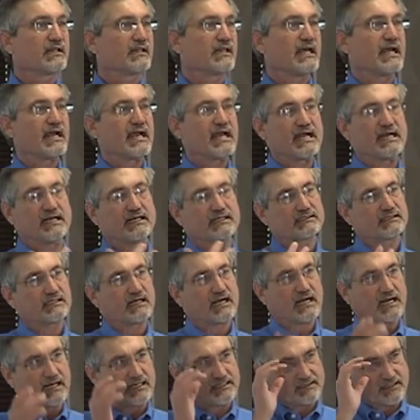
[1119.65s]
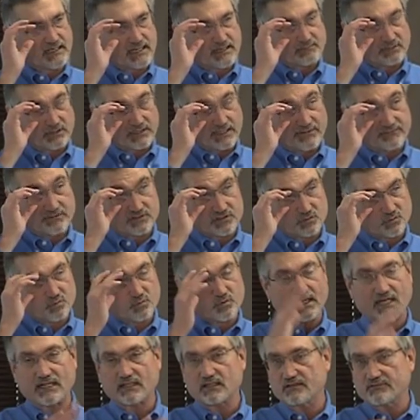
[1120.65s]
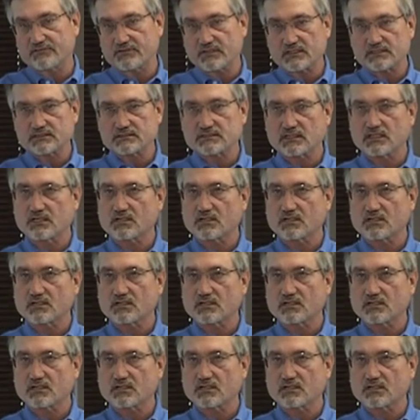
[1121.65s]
That I, I believe it's relevant